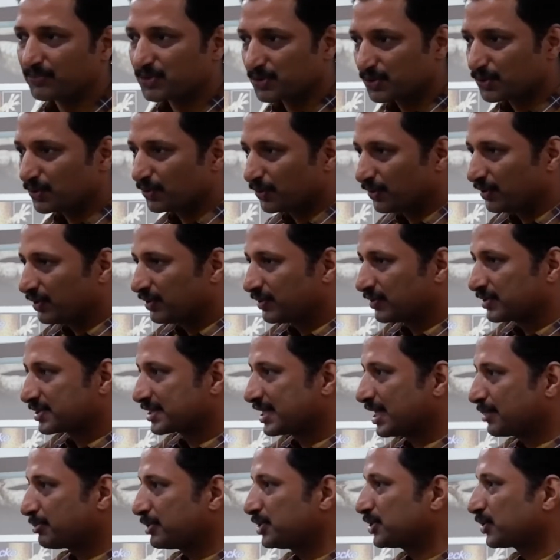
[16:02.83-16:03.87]
So
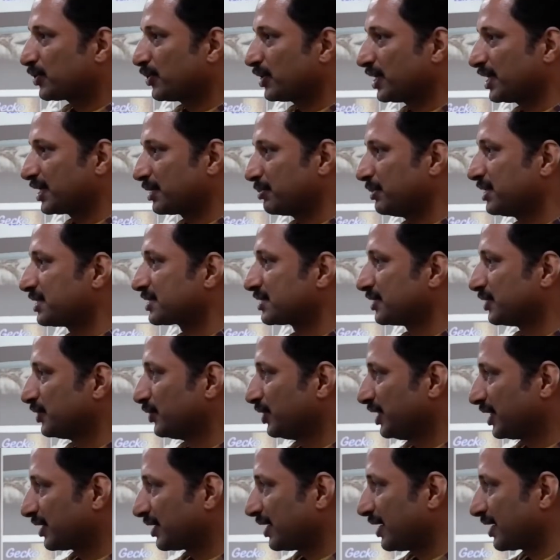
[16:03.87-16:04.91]
snap into contact means you
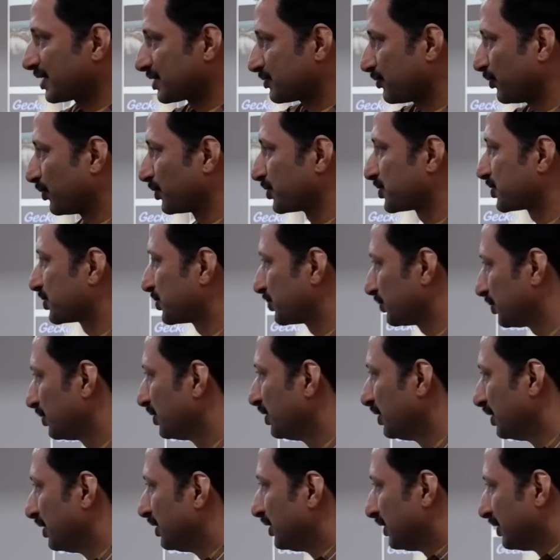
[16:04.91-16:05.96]
need large force to
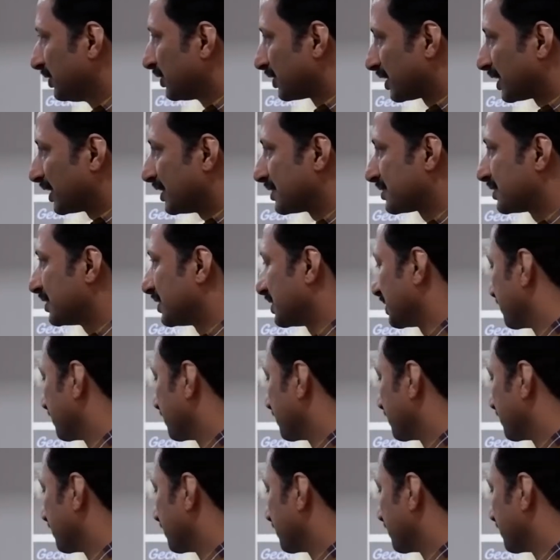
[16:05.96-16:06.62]
release the